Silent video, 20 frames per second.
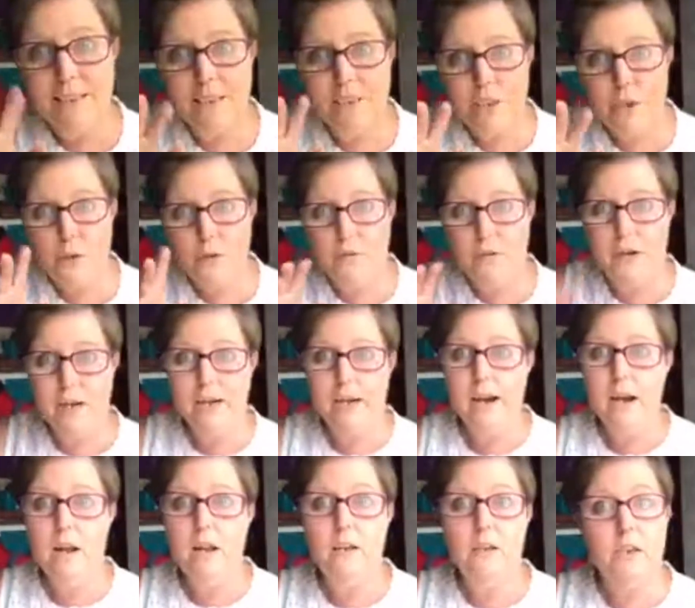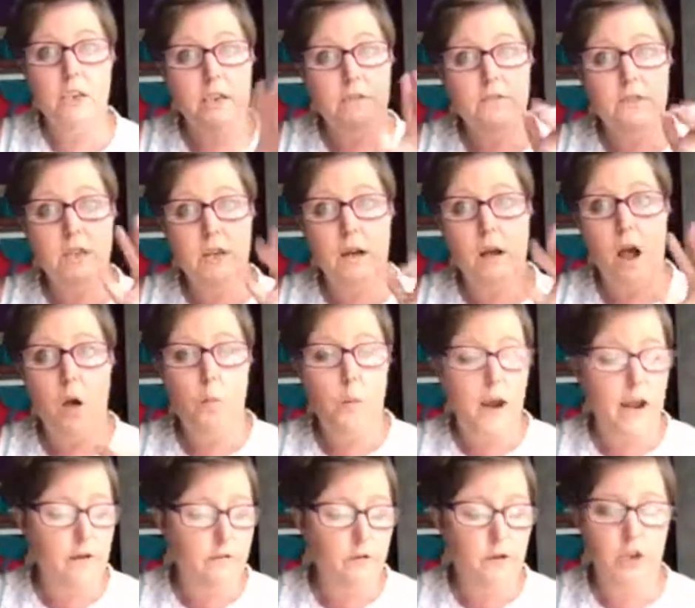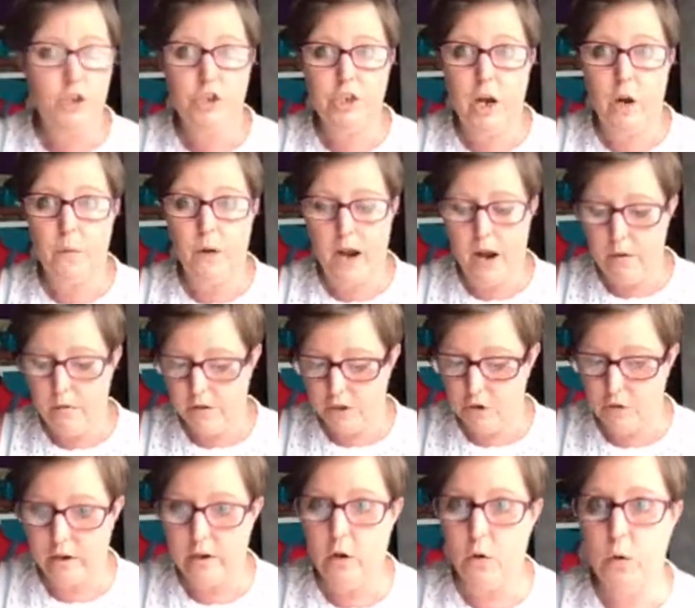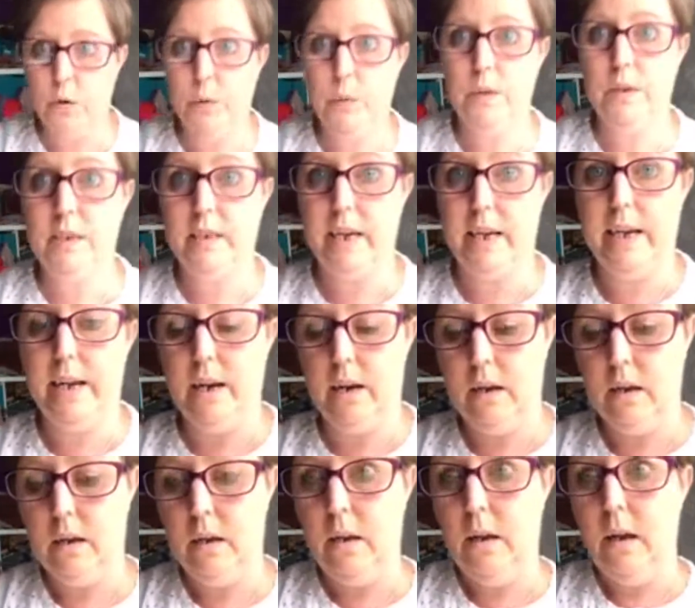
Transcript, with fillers: two of you here, give us a, a wave or a shout out so I know who it's here